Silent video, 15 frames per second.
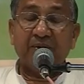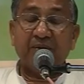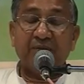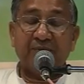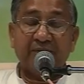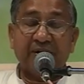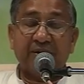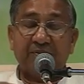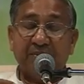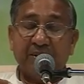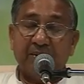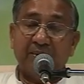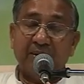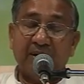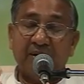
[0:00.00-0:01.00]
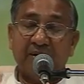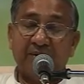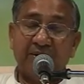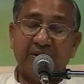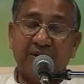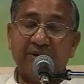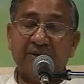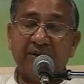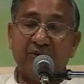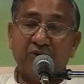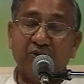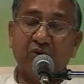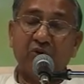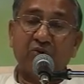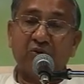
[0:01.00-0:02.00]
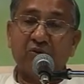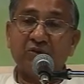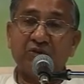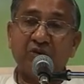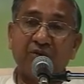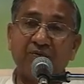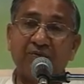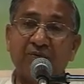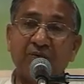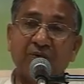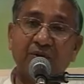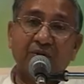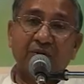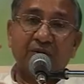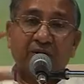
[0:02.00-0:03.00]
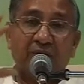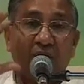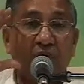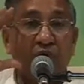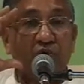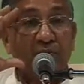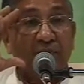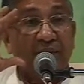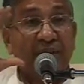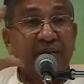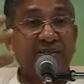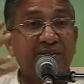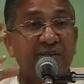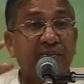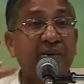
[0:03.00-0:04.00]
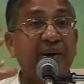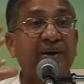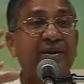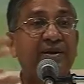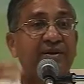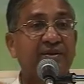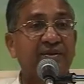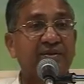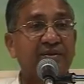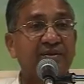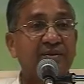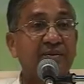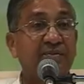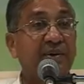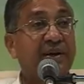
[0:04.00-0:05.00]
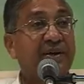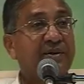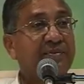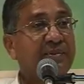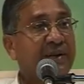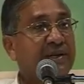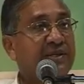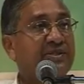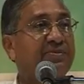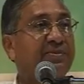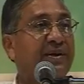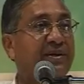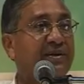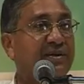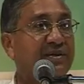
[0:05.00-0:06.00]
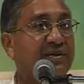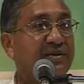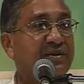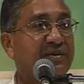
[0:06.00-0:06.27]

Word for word: In fact, Baba did the whole course of how to manage the mind, the mind management.